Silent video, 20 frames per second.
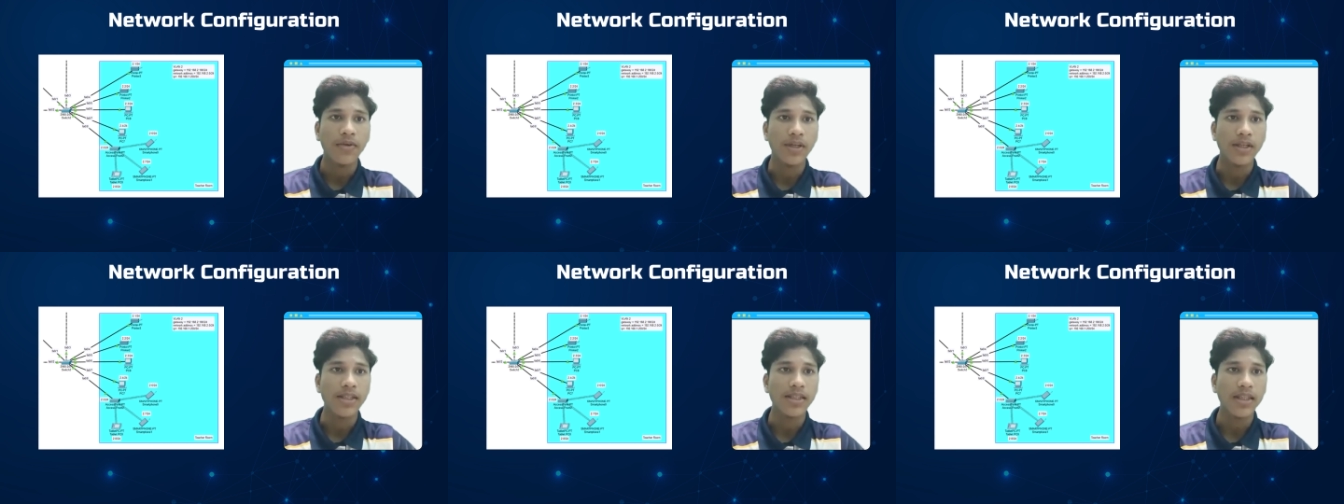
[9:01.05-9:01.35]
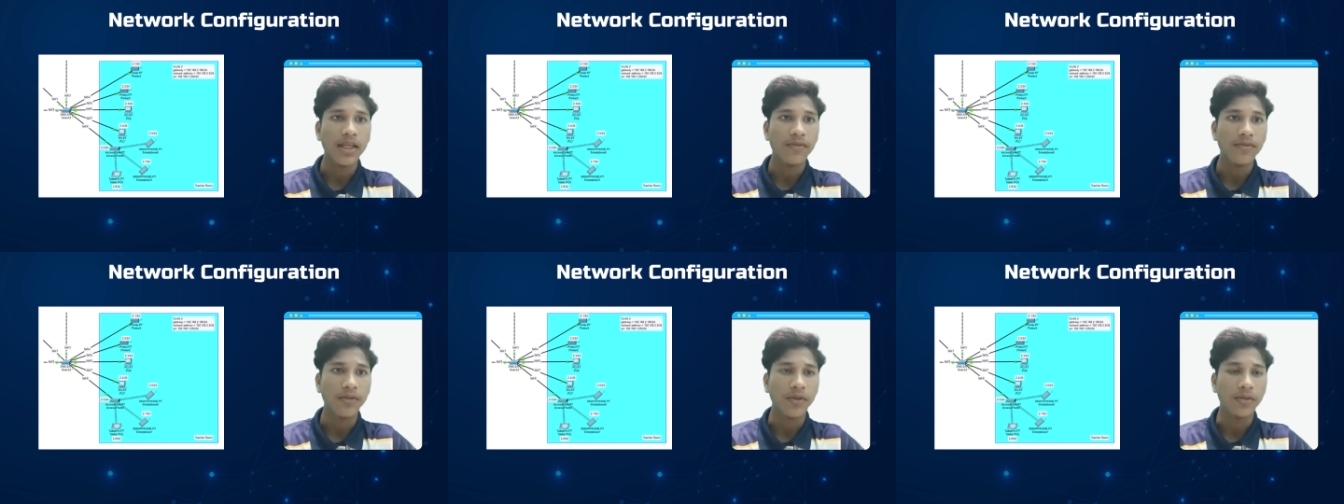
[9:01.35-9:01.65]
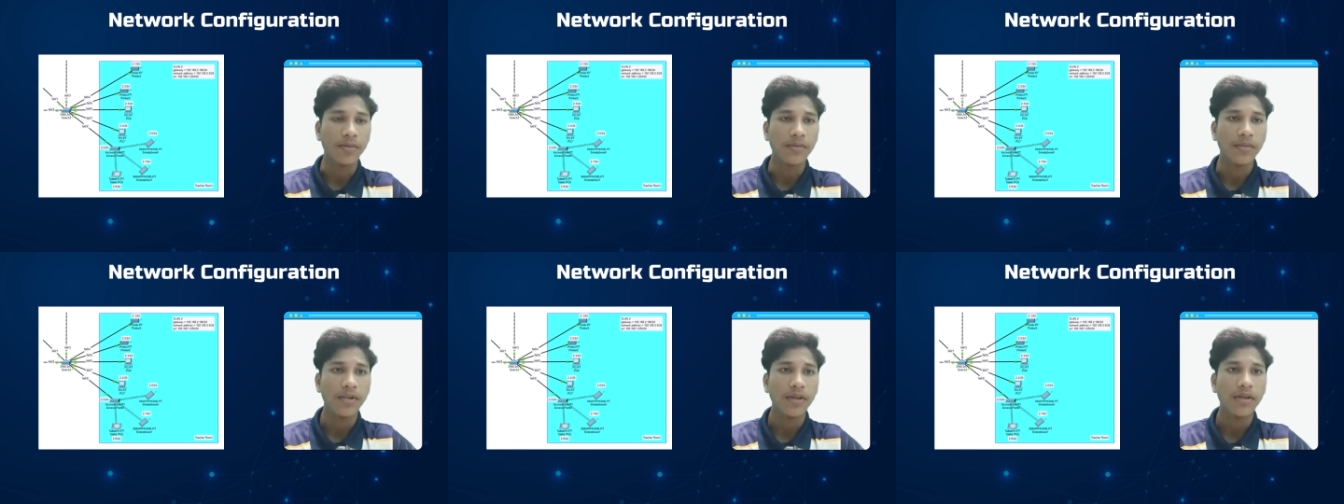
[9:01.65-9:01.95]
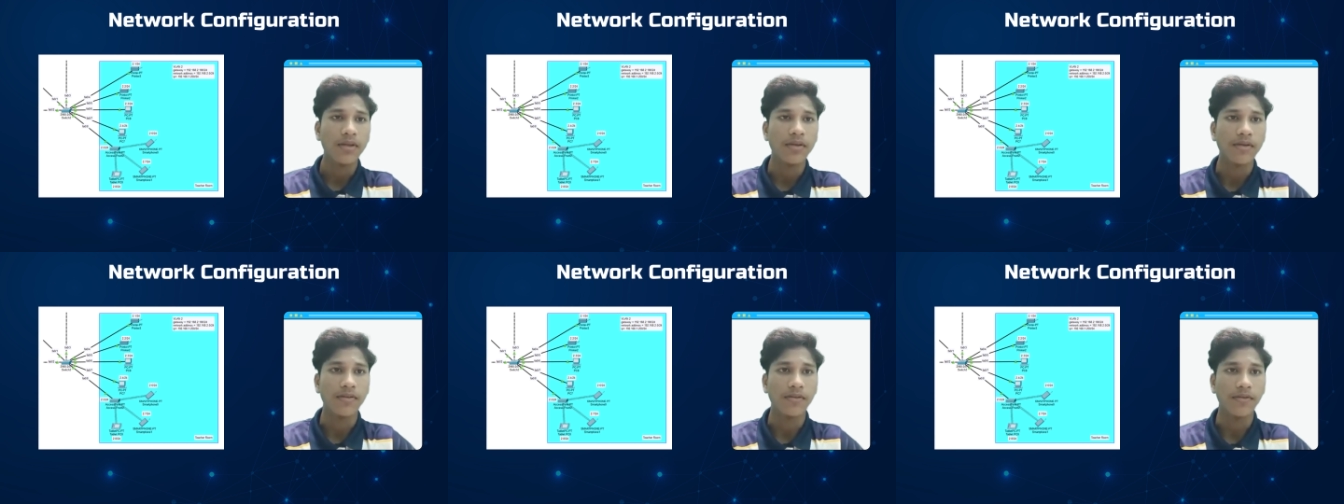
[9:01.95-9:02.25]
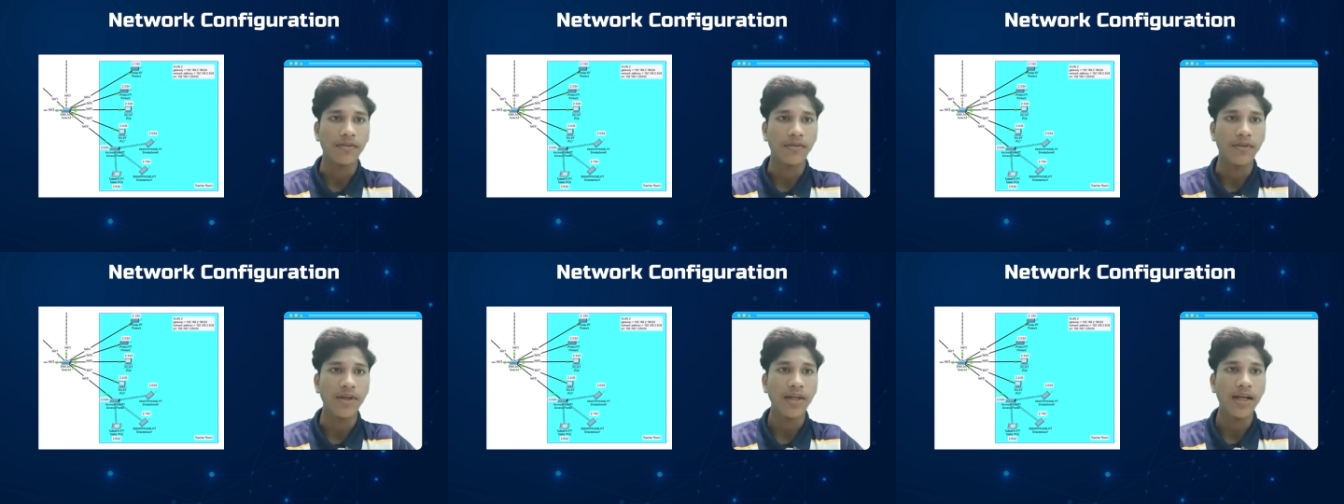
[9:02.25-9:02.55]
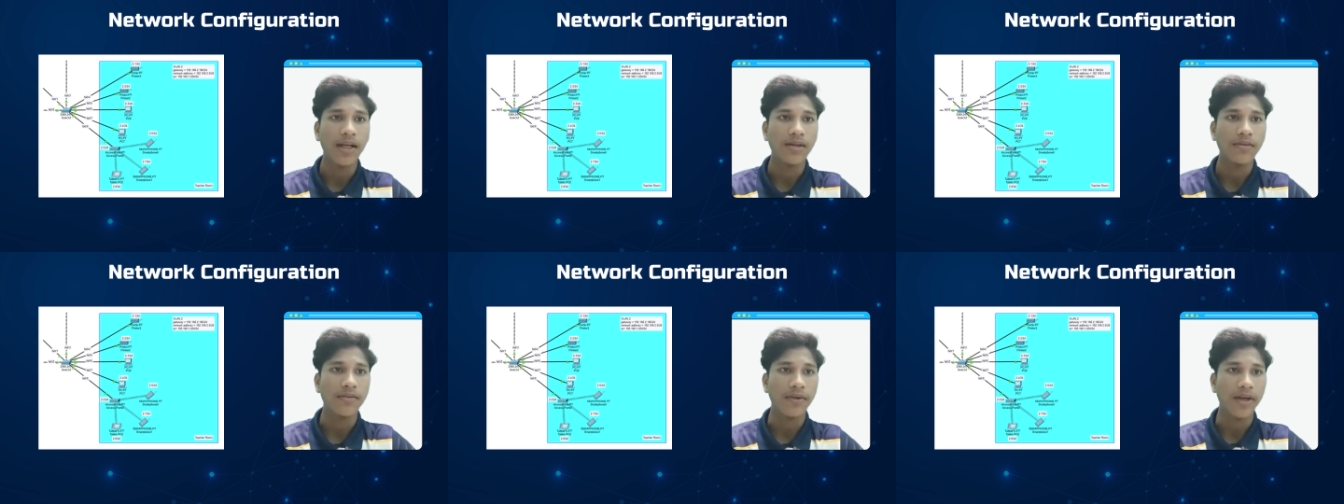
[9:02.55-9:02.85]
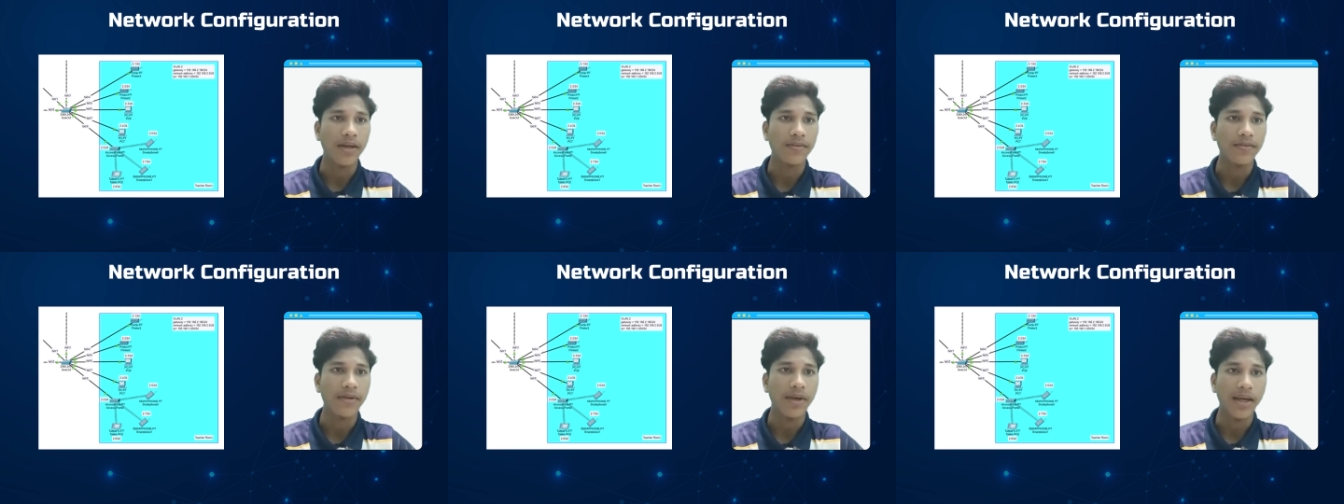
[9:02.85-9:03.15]
for the staff room, VLAN
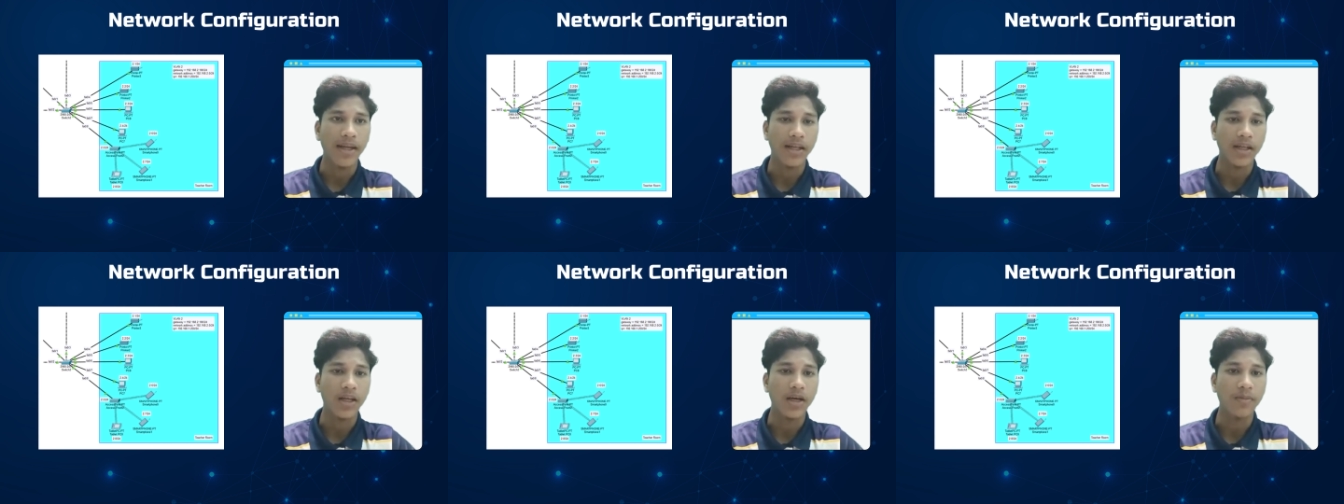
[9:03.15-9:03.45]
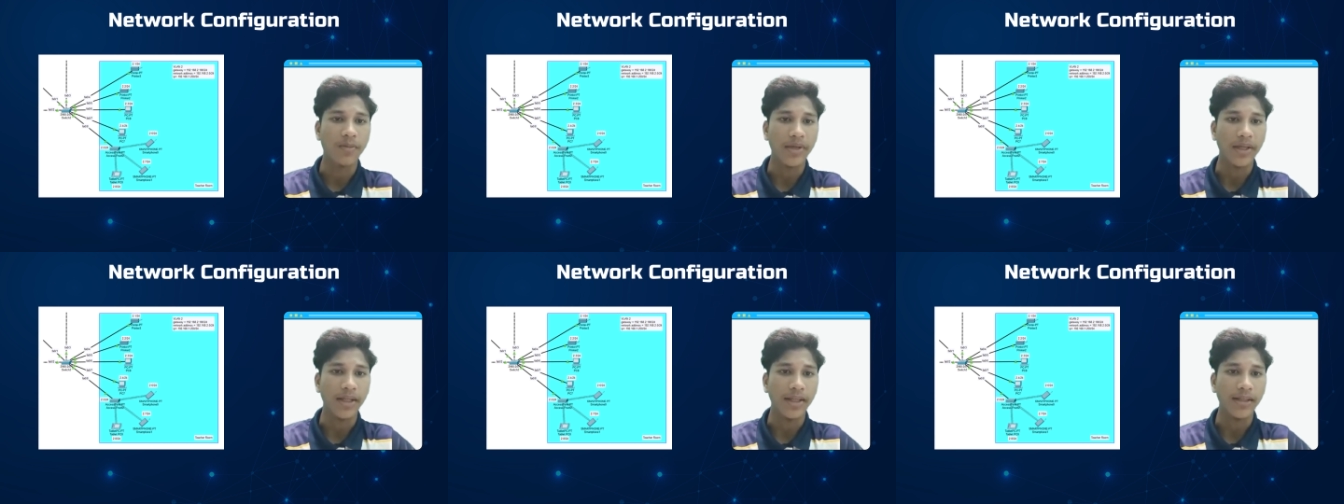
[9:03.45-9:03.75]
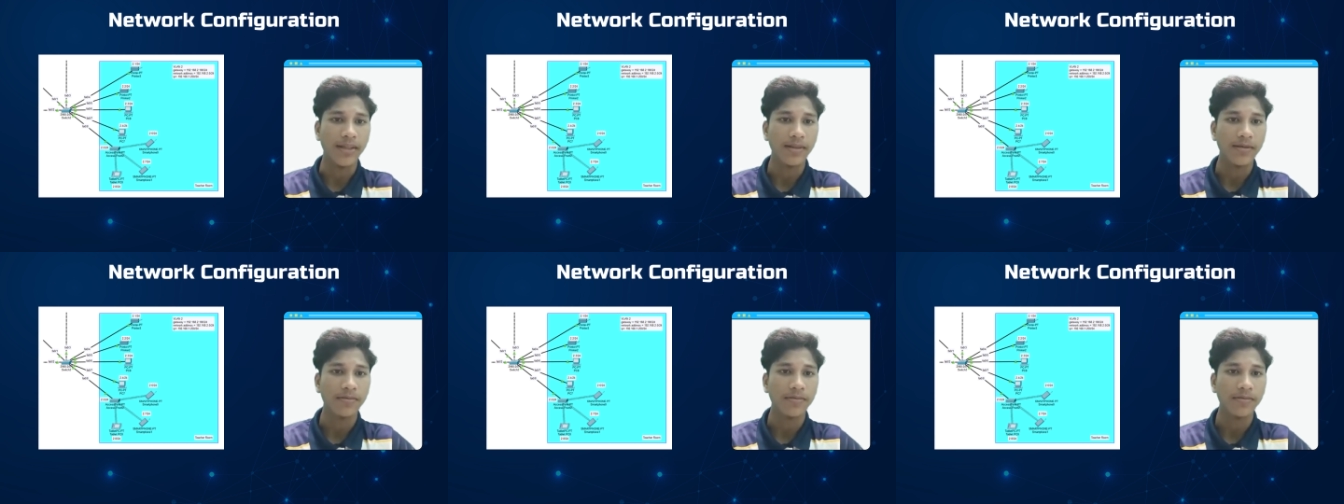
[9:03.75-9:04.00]
5 at the company.